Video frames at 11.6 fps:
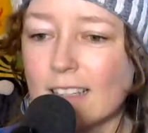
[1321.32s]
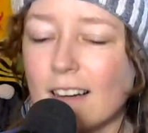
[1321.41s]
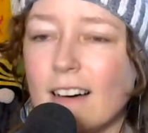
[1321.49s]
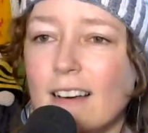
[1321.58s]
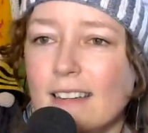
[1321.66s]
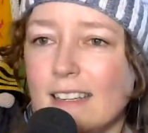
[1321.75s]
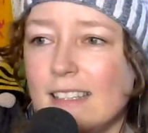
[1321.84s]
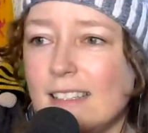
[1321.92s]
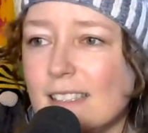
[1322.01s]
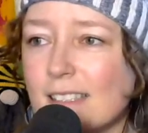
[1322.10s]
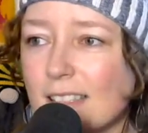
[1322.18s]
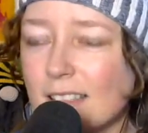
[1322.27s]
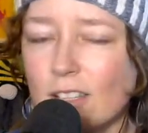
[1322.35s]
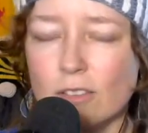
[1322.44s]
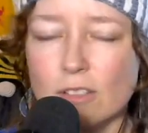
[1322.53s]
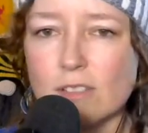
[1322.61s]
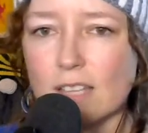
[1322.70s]
God is,
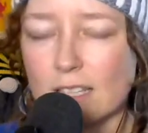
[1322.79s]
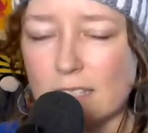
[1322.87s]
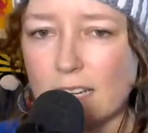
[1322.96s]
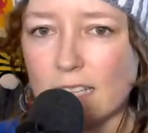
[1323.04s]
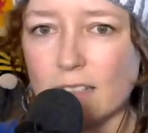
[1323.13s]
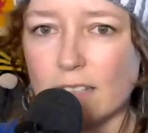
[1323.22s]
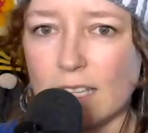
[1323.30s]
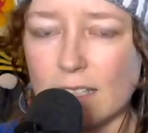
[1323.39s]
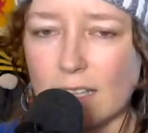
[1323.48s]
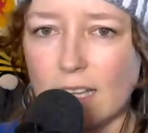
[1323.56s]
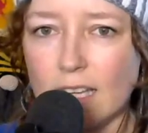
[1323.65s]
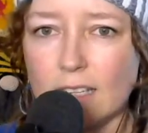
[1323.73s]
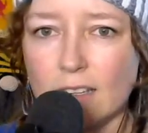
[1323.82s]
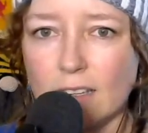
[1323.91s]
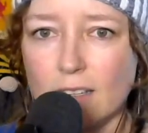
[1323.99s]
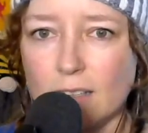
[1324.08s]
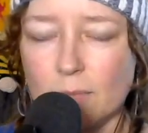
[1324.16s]
there's
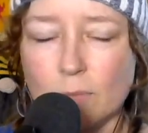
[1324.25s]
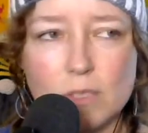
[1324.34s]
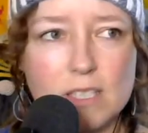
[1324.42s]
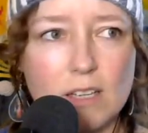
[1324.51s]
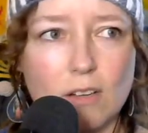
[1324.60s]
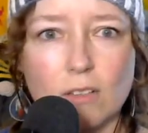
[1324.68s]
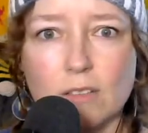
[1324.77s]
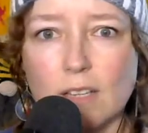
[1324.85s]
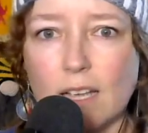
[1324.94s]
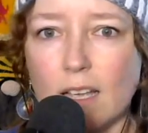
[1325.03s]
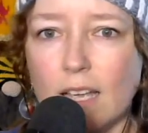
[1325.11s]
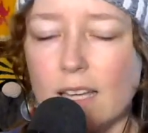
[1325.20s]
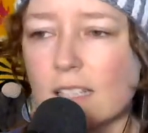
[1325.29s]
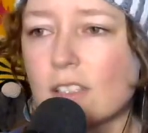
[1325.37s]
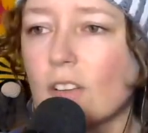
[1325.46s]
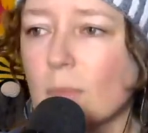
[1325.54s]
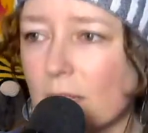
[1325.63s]
what's it called?
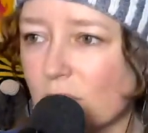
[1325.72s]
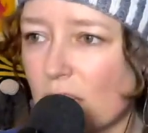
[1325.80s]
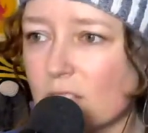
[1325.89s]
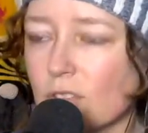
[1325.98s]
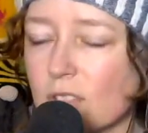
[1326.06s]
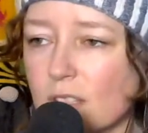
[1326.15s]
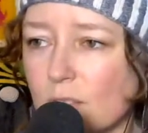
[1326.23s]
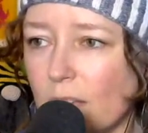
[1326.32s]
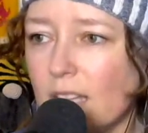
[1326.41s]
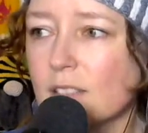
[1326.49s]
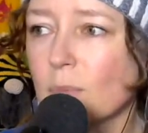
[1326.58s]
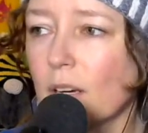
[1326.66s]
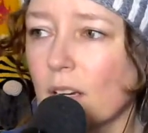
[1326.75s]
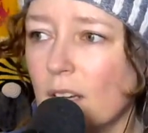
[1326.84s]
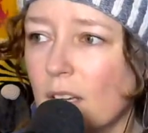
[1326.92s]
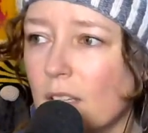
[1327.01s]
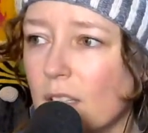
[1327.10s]
Anecdote about Chesterson's fence where
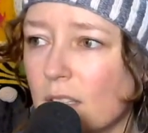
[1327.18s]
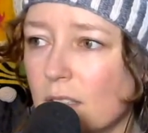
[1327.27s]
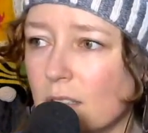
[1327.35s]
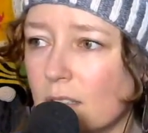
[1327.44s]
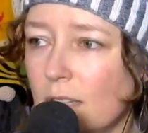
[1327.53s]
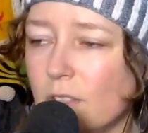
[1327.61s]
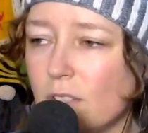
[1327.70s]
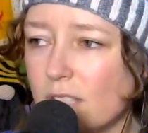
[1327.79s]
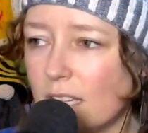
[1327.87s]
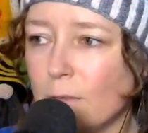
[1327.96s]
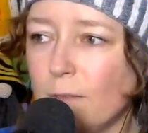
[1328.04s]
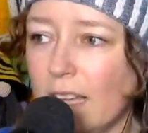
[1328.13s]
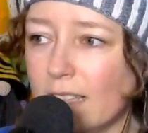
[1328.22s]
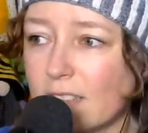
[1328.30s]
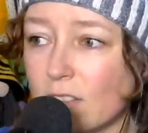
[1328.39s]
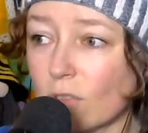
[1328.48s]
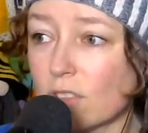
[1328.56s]
if you see a
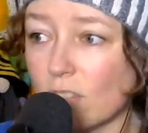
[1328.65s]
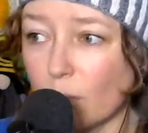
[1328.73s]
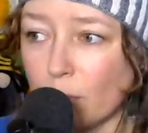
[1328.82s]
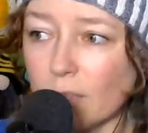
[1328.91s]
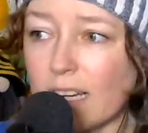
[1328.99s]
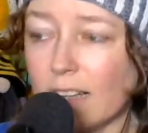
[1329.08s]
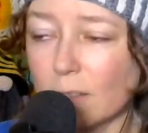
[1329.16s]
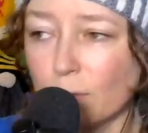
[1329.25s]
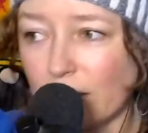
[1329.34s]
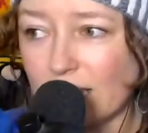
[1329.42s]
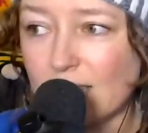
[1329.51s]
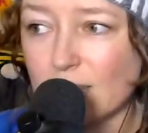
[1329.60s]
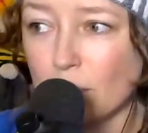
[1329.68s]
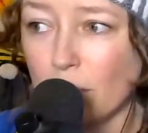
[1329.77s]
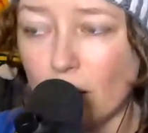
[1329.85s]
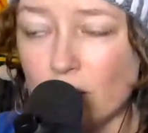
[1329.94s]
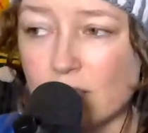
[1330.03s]
fence, don't start pulling out the fence
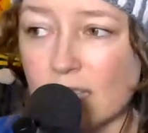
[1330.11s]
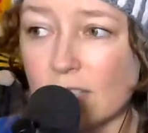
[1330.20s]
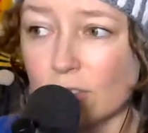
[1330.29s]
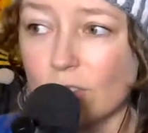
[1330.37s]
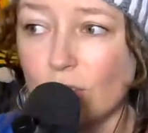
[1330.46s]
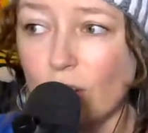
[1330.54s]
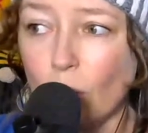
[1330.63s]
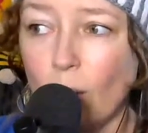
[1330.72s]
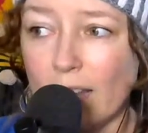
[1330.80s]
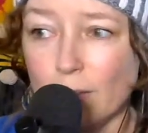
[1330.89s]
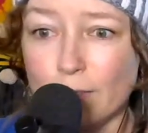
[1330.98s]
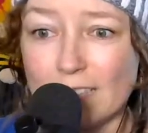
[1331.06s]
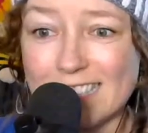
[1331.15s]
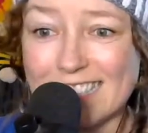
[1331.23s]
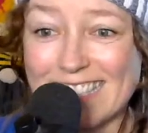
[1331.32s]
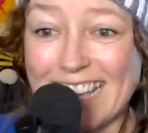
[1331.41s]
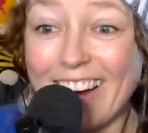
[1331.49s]
post until you know why the fence
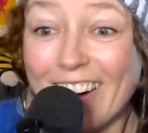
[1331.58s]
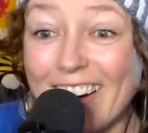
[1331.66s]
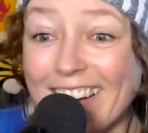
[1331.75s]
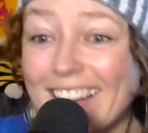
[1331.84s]
is there.